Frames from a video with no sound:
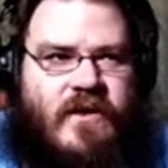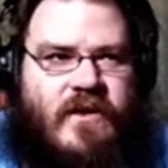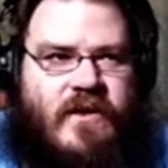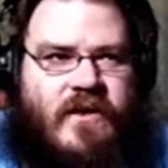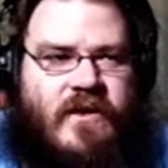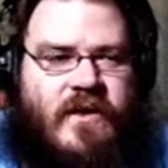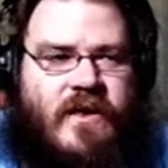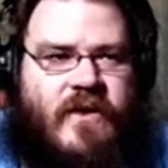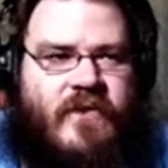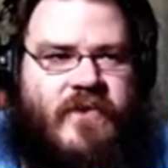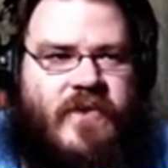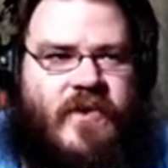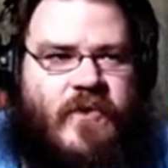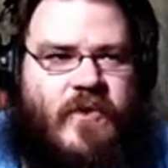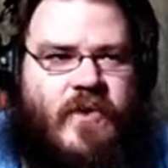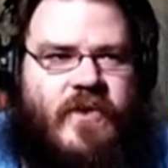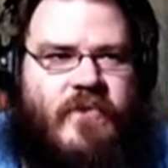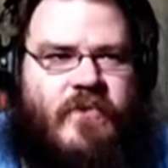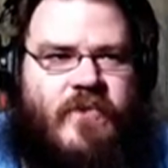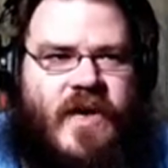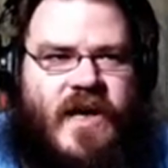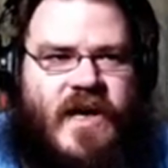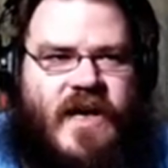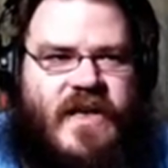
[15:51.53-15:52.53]
if you wouldn't
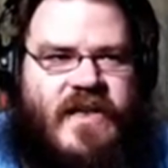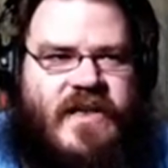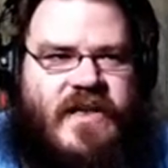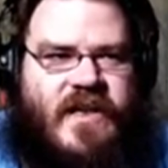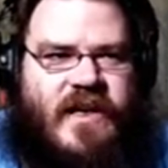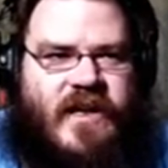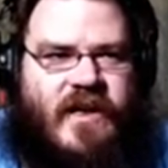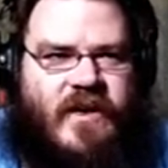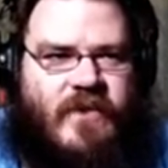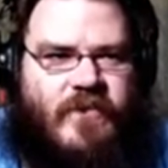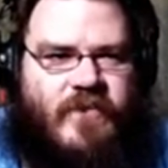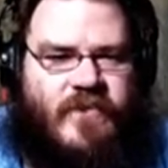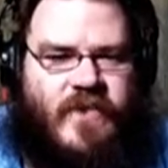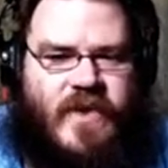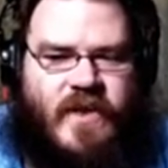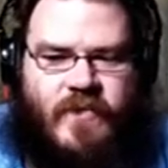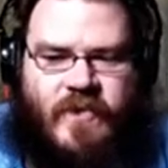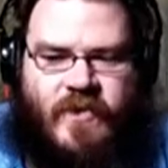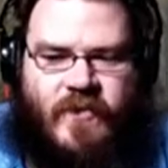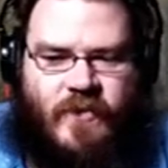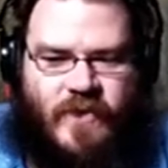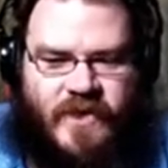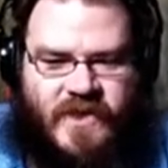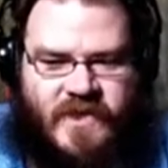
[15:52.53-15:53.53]
mind maybe
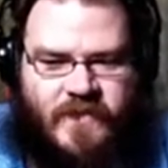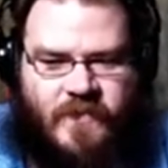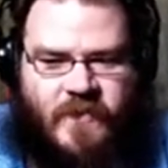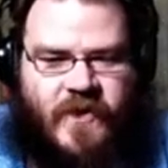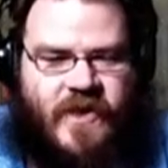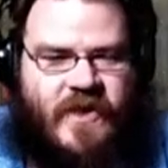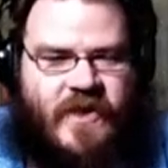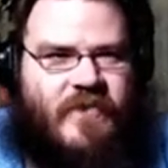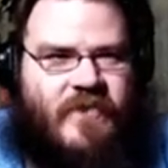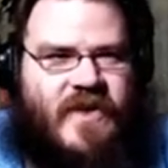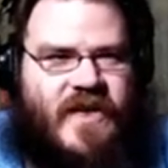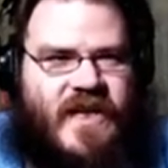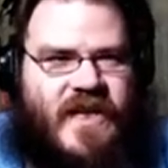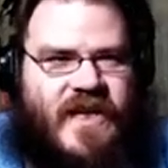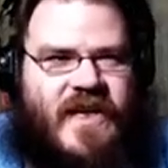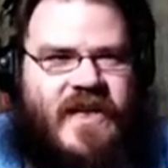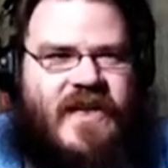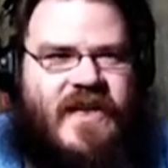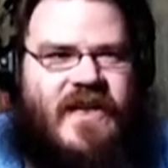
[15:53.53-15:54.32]
whispering me